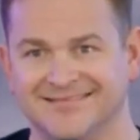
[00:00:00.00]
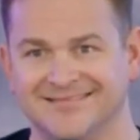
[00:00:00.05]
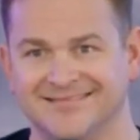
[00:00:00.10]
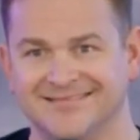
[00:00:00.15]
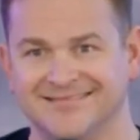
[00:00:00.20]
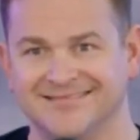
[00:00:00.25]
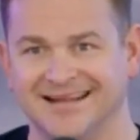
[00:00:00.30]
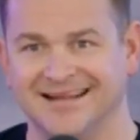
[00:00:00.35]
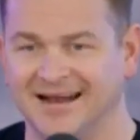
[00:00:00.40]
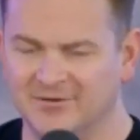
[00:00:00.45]

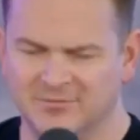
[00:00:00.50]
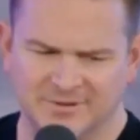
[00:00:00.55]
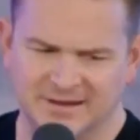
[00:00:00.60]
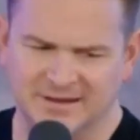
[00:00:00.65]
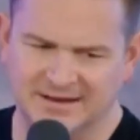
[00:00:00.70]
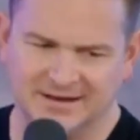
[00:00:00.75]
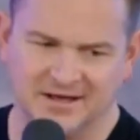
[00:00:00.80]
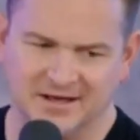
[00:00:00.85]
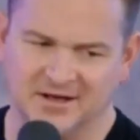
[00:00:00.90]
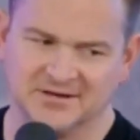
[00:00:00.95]
And I don't
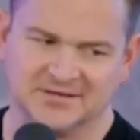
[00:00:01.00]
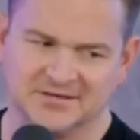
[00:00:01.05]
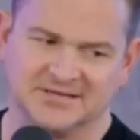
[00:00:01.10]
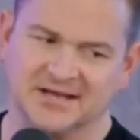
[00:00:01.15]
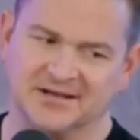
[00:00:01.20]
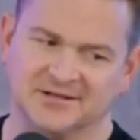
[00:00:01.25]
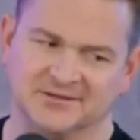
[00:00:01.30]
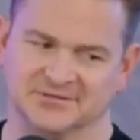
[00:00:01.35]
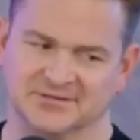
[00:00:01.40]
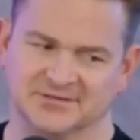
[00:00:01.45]
mean
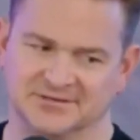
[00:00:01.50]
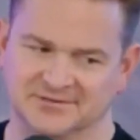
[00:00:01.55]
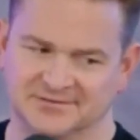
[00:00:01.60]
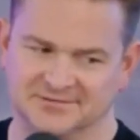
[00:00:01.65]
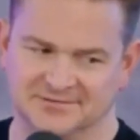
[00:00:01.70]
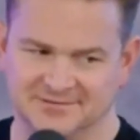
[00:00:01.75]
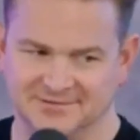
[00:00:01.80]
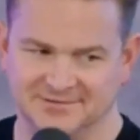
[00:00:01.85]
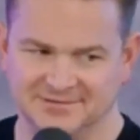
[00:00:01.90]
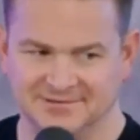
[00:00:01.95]
unintelligent.
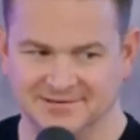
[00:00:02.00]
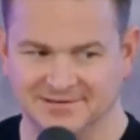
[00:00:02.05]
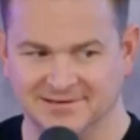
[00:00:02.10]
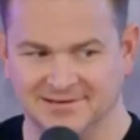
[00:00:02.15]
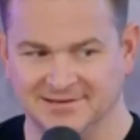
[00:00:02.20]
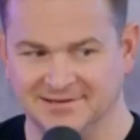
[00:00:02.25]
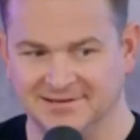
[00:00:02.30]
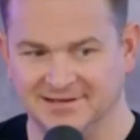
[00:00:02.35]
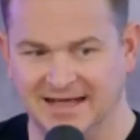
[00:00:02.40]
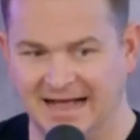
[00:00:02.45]

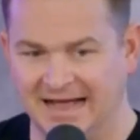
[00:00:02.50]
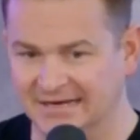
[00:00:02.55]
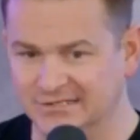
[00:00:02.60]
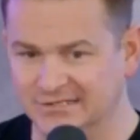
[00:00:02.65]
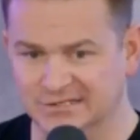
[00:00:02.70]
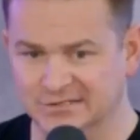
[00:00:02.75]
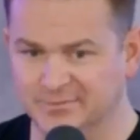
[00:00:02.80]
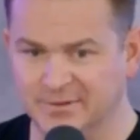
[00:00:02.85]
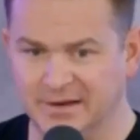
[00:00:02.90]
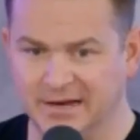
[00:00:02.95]
I
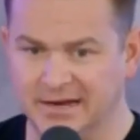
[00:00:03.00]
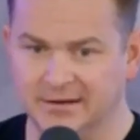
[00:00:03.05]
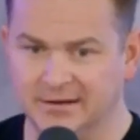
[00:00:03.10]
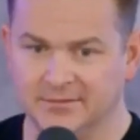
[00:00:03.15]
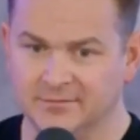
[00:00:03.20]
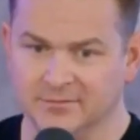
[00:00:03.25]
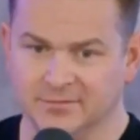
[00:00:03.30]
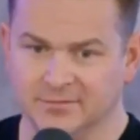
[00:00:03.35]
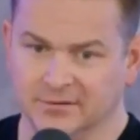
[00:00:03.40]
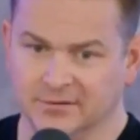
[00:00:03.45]
just mean
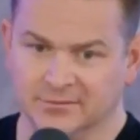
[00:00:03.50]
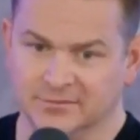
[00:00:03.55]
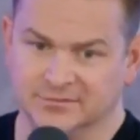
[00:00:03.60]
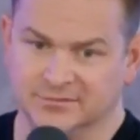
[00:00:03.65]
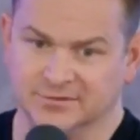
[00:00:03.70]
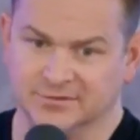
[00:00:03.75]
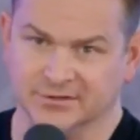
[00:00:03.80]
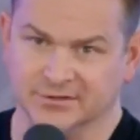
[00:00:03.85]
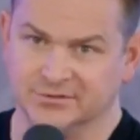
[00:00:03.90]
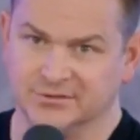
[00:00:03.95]

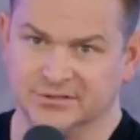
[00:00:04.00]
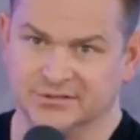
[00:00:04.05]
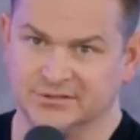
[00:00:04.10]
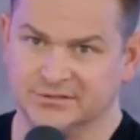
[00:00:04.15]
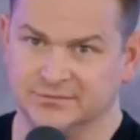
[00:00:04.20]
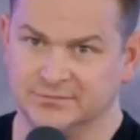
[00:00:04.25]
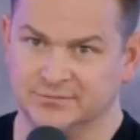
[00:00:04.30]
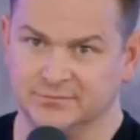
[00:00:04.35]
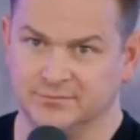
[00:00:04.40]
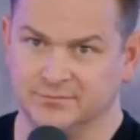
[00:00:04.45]
they're just
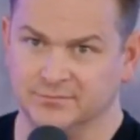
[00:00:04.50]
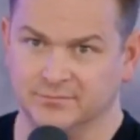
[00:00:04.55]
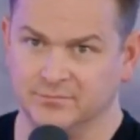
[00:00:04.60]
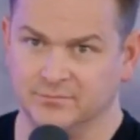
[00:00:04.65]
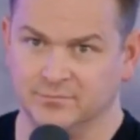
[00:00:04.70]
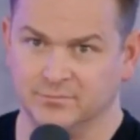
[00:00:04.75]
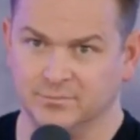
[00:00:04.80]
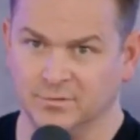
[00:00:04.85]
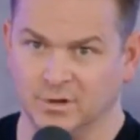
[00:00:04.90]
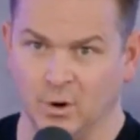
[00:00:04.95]

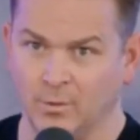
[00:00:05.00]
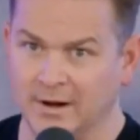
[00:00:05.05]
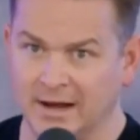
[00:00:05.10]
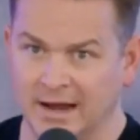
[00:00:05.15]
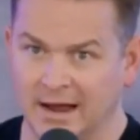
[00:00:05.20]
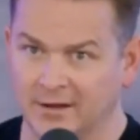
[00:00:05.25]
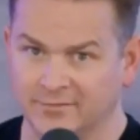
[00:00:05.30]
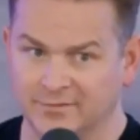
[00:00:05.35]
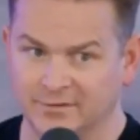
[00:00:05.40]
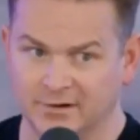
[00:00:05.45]
going
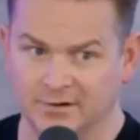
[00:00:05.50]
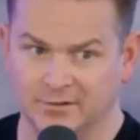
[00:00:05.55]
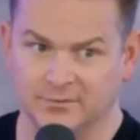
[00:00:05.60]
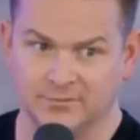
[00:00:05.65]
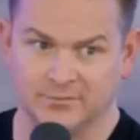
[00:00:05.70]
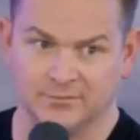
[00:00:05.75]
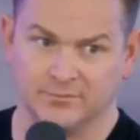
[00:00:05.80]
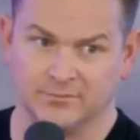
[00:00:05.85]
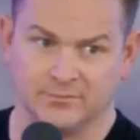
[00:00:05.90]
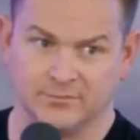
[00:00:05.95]
out there
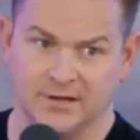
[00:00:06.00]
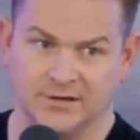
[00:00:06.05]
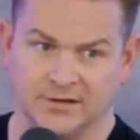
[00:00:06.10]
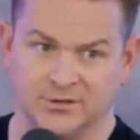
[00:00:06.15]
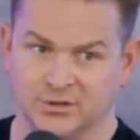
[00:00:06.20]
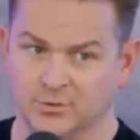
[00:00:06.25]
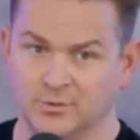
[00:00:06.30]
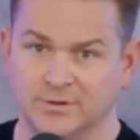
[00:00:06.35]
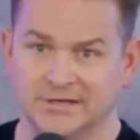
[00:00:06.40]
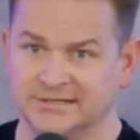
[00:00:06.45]
and
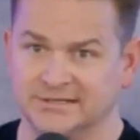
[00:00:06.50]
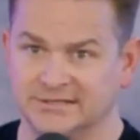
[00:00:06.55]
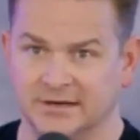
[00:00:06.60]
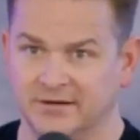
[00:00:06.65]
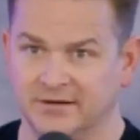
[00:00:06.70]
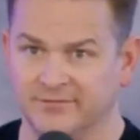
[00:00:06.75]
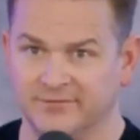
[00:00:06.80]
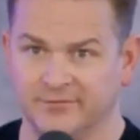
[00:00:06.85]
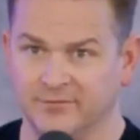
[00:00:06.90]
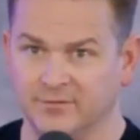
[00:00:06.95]
doing
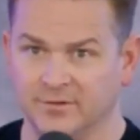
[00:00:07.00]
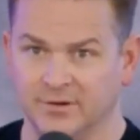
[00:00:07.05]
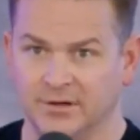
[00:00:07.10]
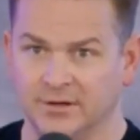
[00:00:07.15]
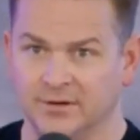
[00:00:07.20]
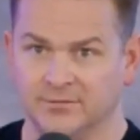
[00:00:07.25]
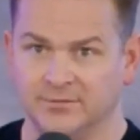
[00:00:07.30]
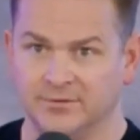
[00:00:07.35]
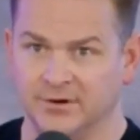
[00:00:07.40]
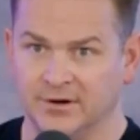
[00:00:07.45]
stuff.
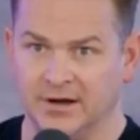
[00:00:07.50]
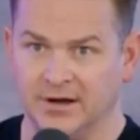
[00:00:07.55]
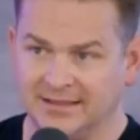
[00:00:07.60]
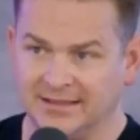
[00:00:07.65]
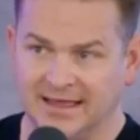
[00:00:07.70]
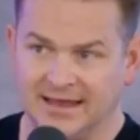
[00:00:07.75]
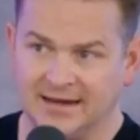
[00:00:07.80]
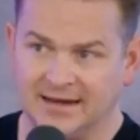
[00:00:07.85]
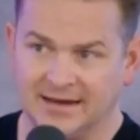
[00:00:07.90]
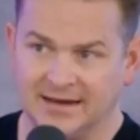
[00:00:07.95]
They're not
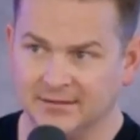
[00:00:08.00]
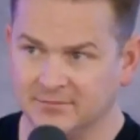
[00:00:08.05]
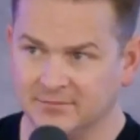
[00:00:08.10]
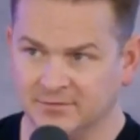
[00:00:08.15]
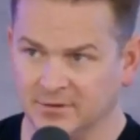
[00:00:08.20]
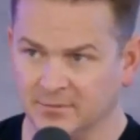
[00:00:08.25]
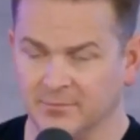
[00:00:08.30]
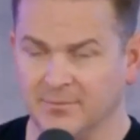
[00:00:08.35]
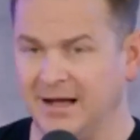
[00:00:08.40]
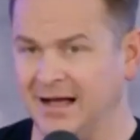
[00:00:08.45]
letting
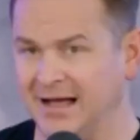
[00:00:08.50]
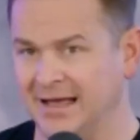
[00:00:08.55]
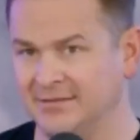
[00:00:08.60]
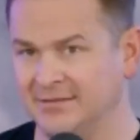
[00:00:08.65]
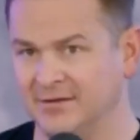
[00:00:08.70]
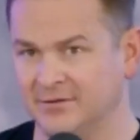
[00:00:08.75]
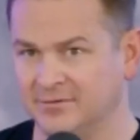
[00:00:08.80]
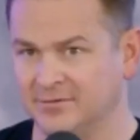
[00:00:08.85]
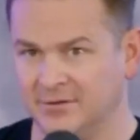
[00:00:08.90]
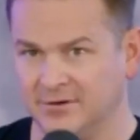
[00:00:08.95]
their mind,
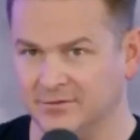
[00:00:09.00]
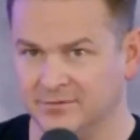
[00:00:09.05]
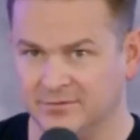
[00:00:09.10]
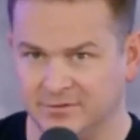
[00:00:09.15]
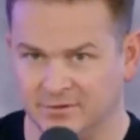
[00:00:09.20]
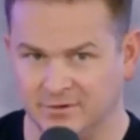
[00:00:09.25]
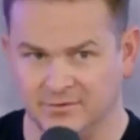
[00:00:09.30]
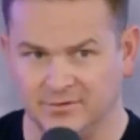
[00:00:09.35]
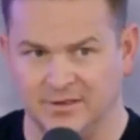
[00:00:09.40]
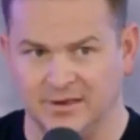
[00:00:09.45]

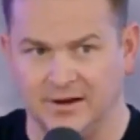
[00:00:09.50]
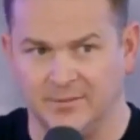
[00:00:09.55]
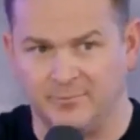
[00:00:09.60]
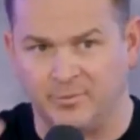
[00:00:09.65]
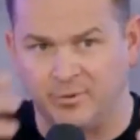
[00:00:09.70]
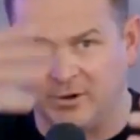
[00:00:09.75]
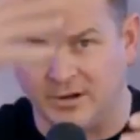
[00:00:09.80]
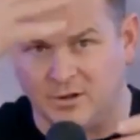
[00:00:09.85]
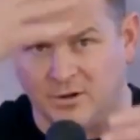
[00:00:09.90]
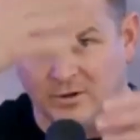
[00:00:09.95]
they're not
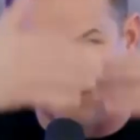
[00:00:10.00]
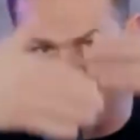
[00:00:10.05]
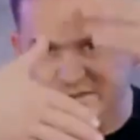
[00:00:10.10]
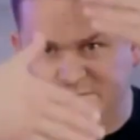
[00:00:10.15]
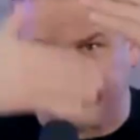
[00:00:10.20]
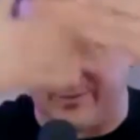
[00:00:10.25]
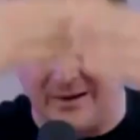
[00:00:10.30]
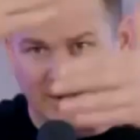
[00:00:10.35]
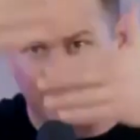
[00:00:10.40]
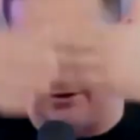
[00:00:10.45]
putting all these
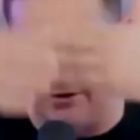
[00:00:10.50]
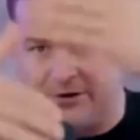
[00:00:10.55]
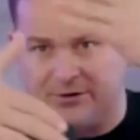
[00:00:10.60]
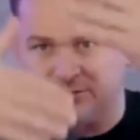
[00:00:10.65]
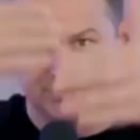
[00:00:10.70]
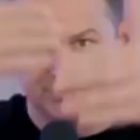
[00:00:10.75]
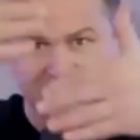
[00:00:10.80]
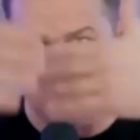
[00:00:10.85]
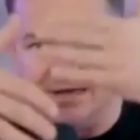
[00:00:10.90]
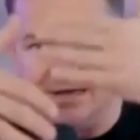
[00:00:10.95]

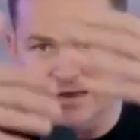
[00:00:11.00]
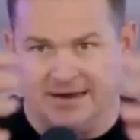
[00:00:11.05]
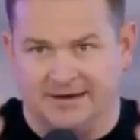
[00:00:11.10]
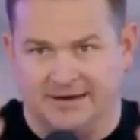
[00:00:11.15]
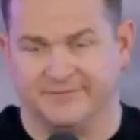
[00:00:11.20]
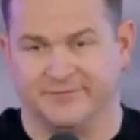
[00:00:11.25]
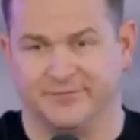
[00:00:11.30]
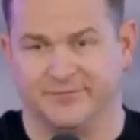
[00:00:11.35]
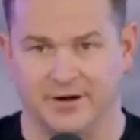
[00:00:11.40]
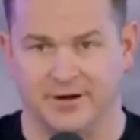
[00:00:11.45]
barriers in
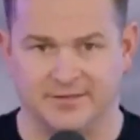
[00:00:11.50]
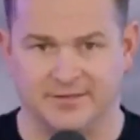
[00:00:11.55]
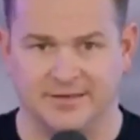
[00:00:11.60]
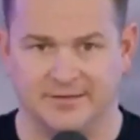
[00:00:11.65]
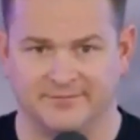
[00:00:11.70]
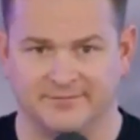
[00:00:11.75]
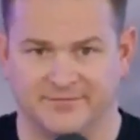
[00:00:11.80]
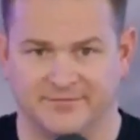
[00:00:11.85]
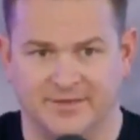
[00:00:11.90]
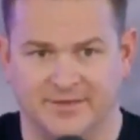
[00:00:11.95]
front of
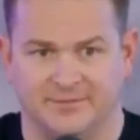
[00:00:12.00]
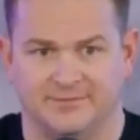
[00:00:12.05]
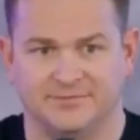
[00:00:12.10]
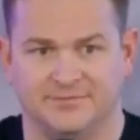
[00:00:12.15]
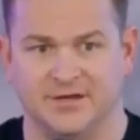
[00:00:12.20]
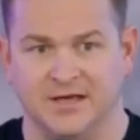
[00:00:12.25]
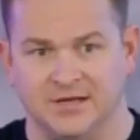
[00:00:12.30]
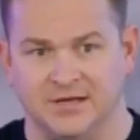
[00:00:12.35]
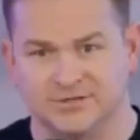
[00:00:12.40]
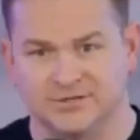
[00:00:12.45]
them for them
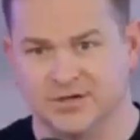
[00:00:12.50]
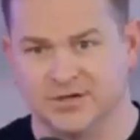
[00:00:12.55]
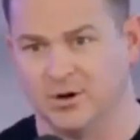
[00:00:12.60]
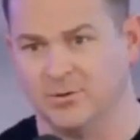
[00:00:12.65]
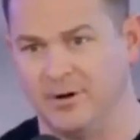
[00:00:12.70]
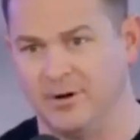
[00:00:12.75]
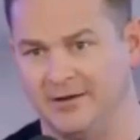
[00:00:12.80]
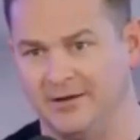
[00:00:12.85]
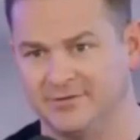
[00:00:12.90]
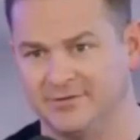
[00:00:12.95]
to go
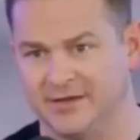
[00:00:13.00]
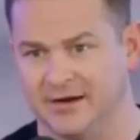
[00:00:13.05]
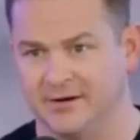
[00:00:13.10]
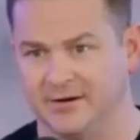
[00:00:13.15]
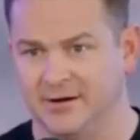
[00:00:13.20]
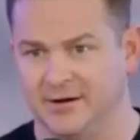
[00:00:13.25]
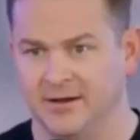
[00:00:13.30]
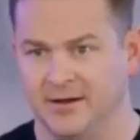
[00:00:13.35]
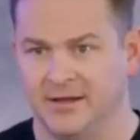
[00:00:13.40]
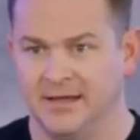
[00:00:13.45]
out
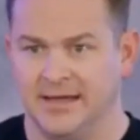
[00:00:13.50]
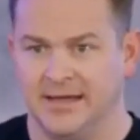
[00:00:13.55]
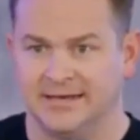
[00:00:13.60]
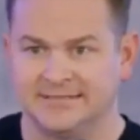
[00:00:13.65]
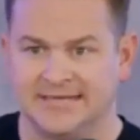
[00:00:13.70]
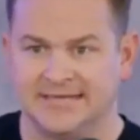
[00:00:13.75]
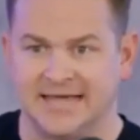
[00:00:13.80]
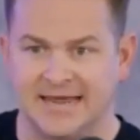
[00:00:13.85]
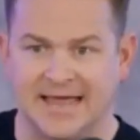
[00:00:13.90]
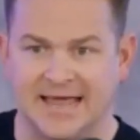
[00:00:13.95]
there and
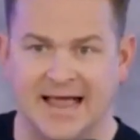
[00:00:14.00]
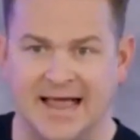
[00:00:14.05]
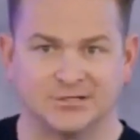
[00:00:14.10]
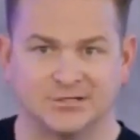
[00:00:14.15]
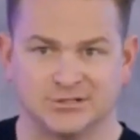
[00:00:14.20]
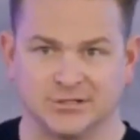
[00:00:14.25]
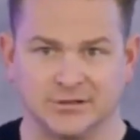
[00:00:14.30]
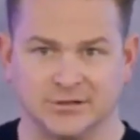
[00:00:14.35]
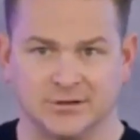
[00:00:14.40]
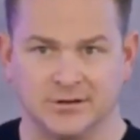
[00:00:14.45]
take
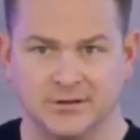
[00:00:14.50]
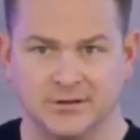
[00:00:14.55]
action.